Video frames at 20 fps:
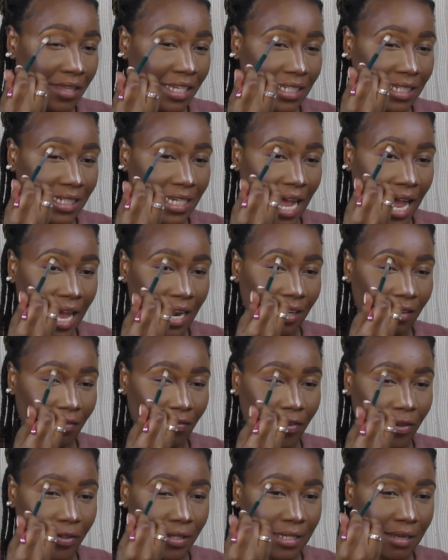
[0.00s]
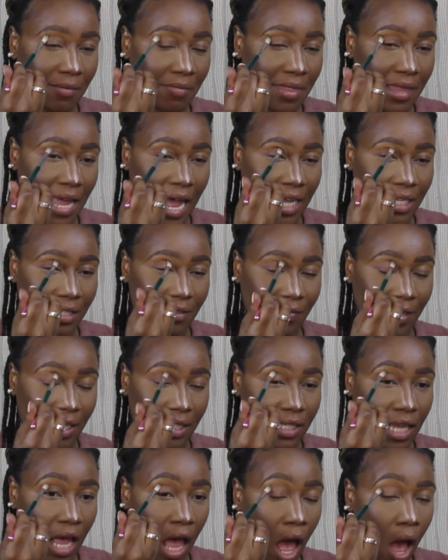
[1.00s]
channel for some
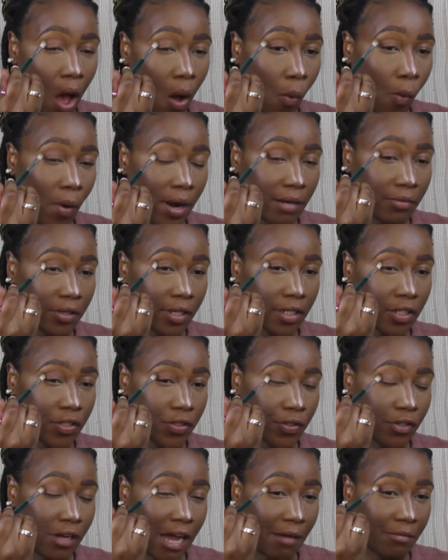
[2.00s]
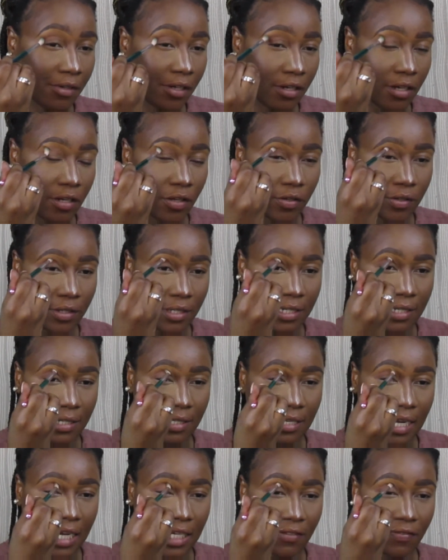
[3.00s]
niceties. What I'm going to do, I'm going to use
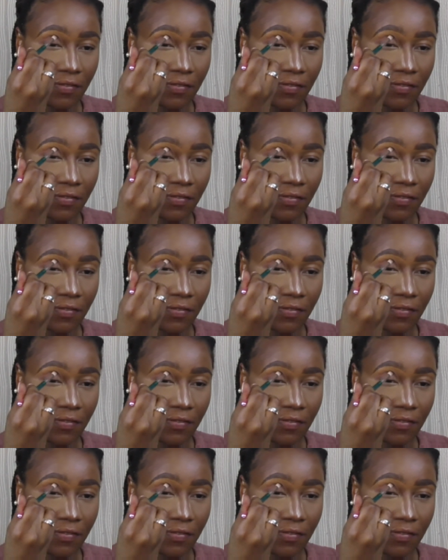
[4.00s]
this nice